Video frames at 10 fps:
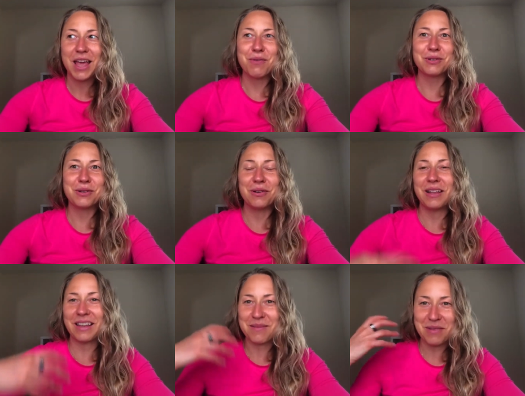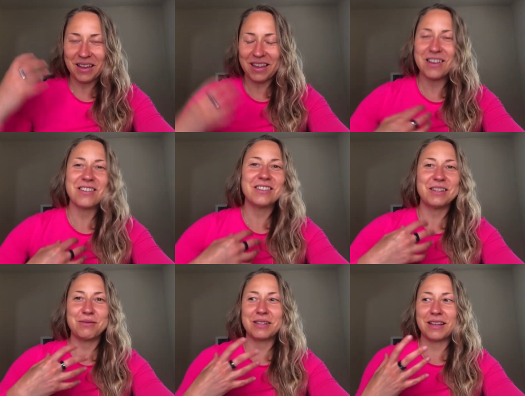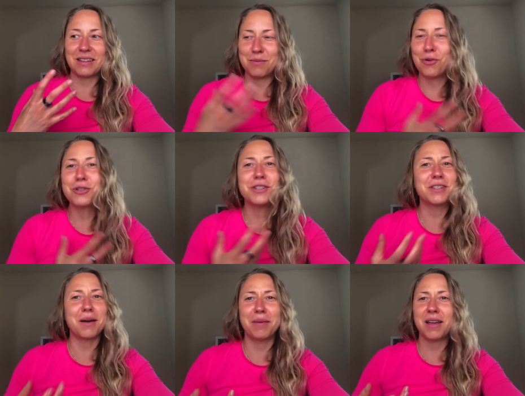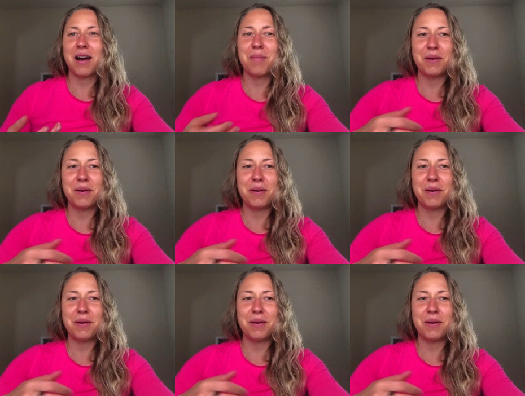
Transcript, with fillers: It was all like in my ears. It was like the emotions coming up.